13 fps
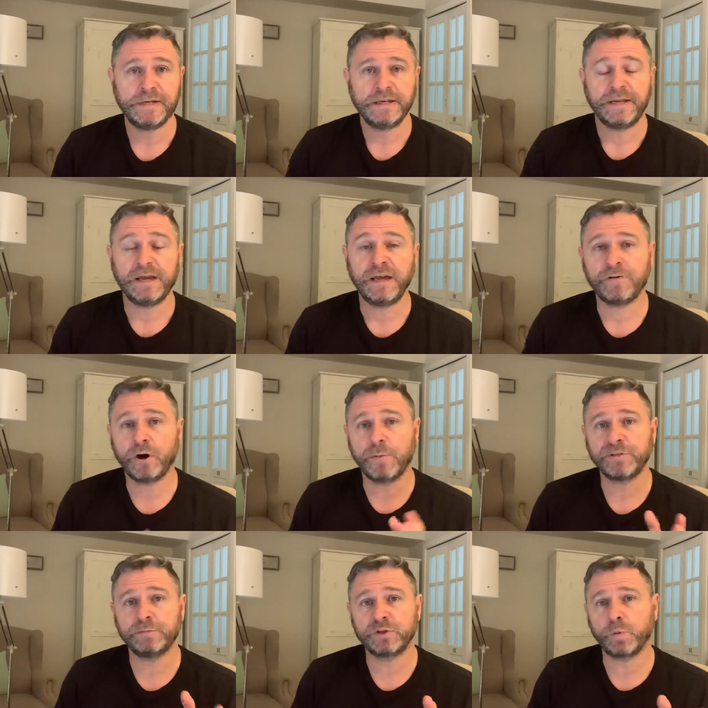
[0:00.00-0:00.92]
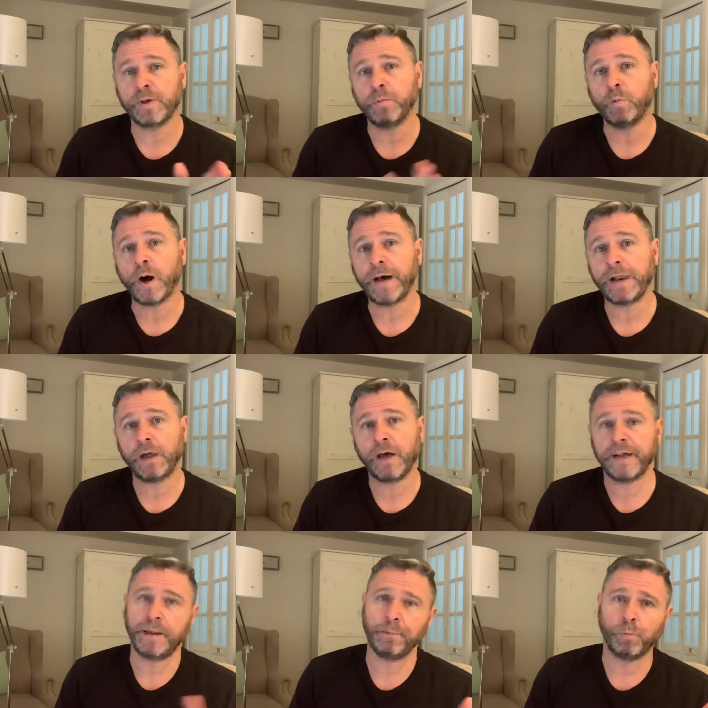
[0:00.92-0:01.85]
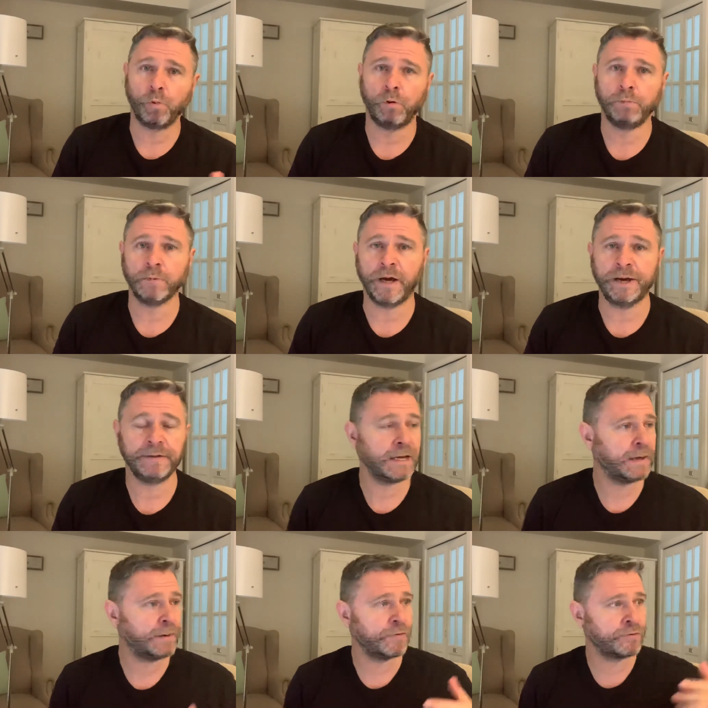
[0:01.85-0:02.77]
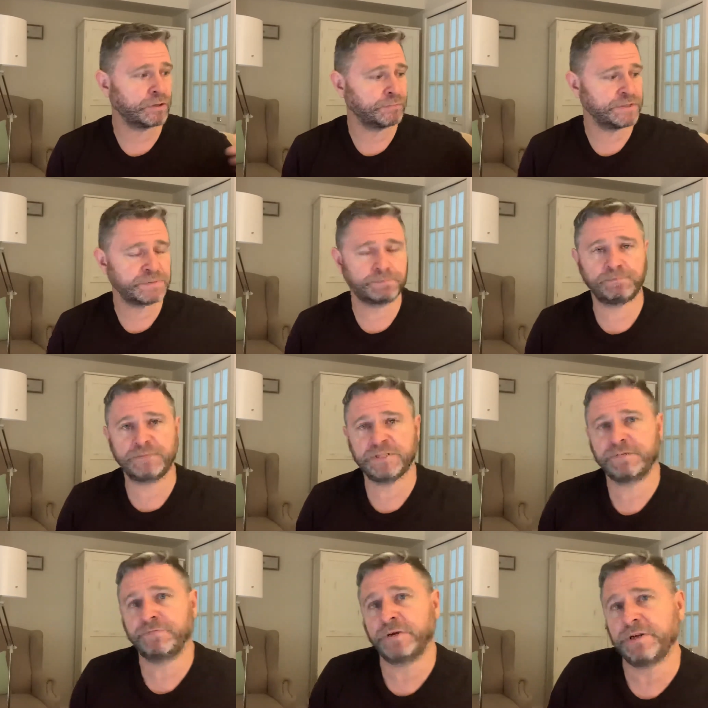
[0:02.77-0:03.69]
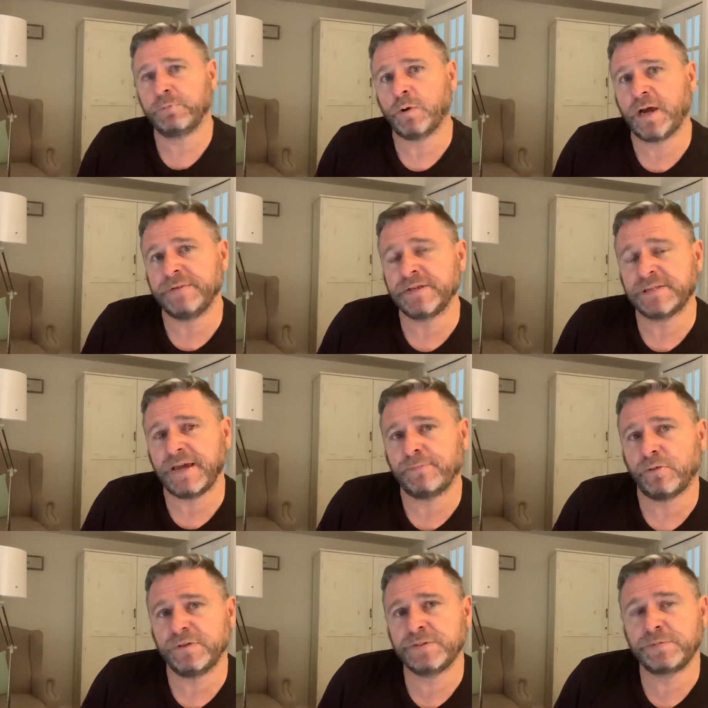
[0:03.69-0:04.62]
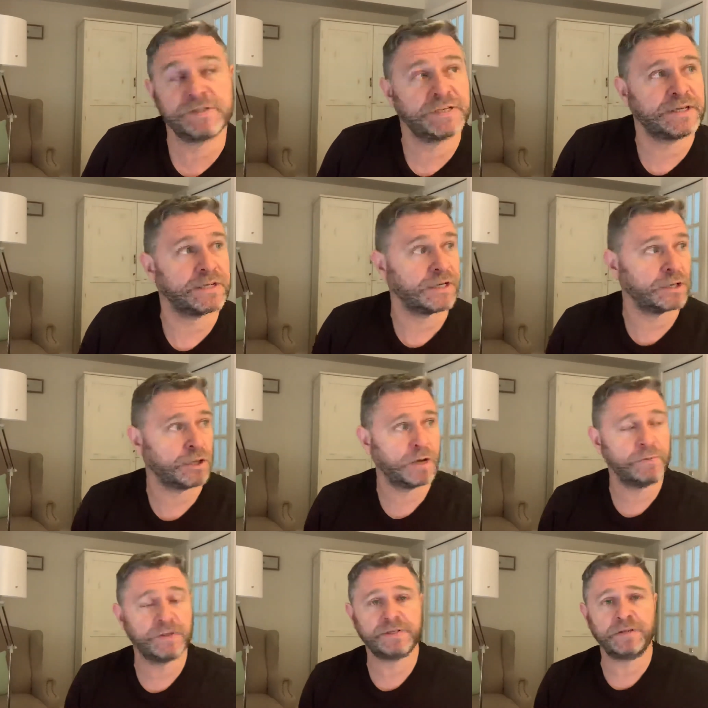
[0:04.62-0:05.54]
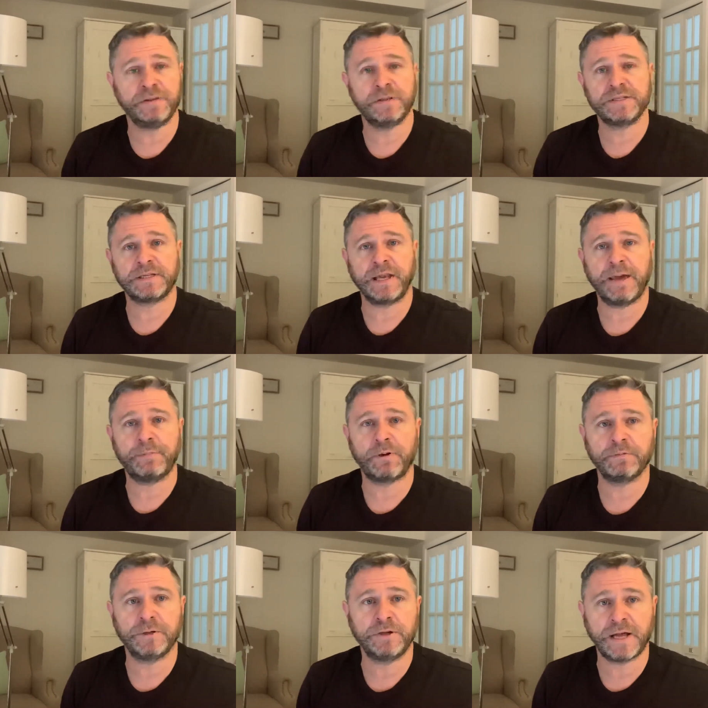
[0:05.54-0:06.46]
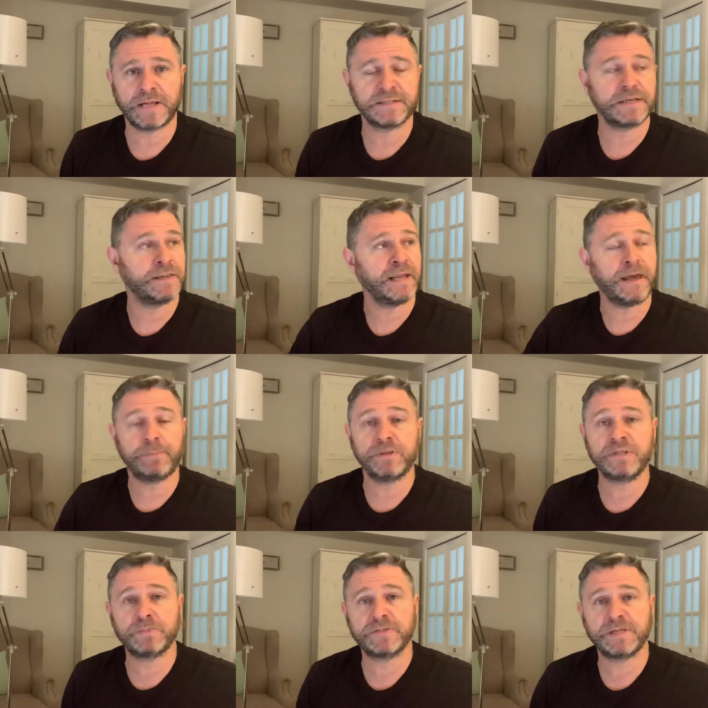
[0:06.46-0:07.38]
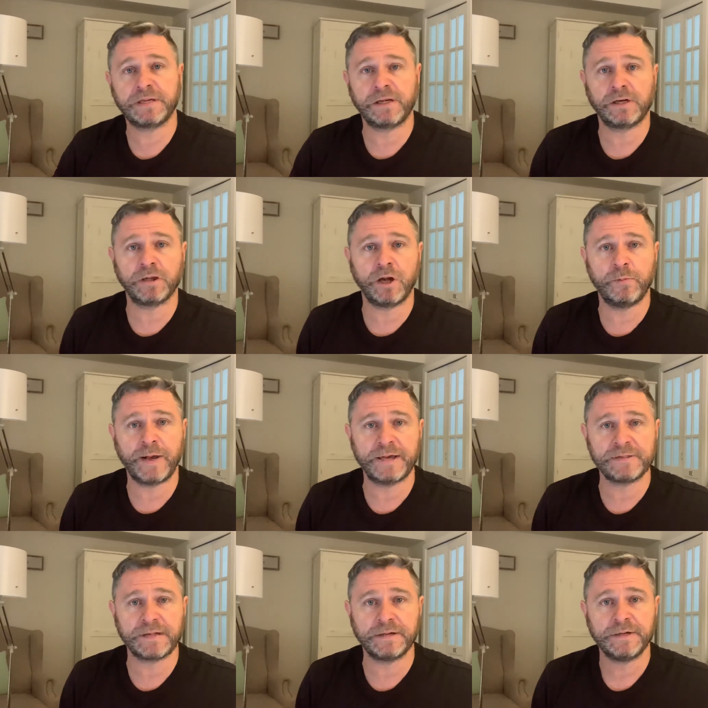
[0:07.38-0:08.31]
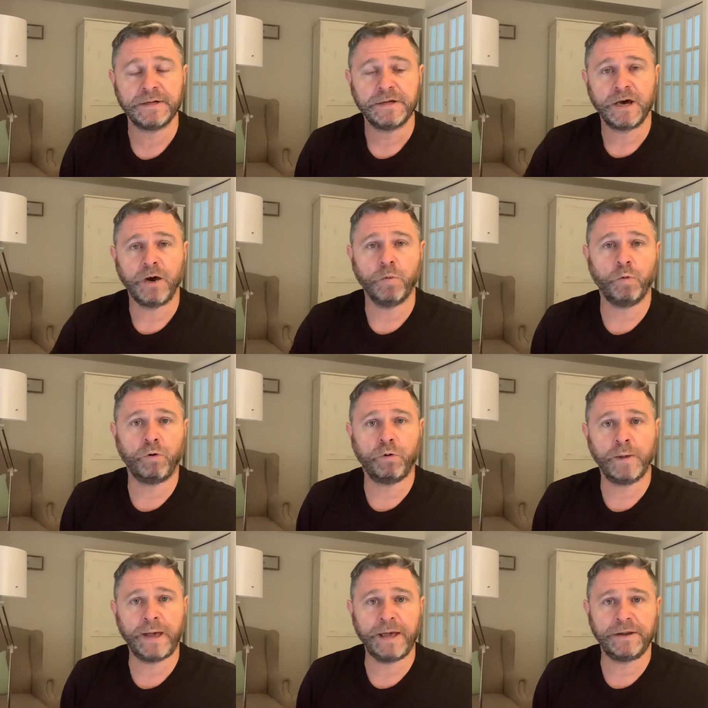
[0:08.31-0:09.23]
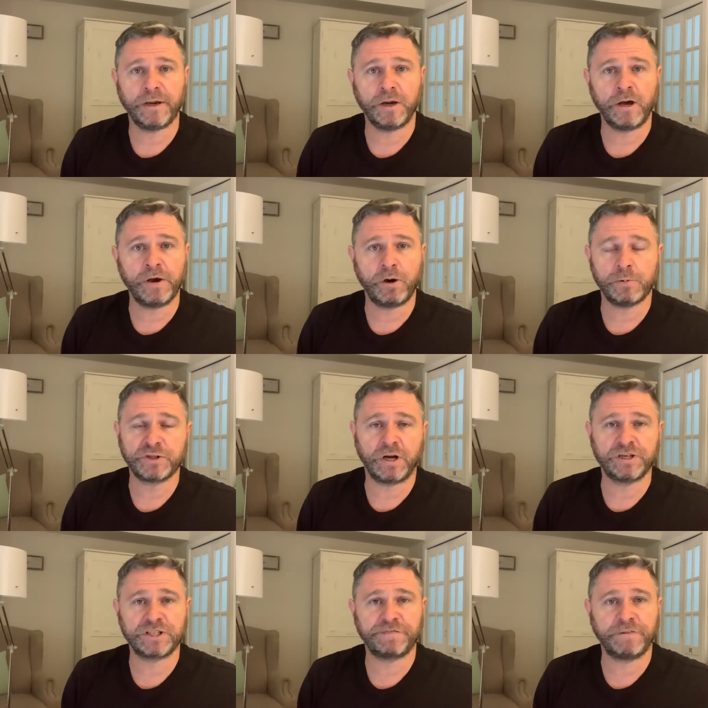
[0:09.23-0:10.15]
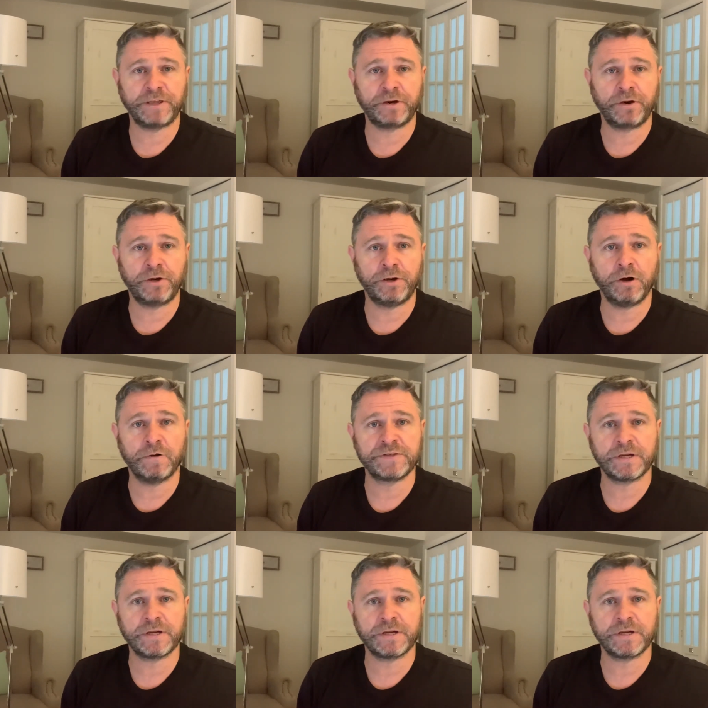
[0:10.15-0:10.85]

Now you have an option between white light and warm light. I've got this just for any way of example. This particular globe that's in this lamp, you can't see the lamp, but this particular globe has a warm and a light option. I just flick it on and off. So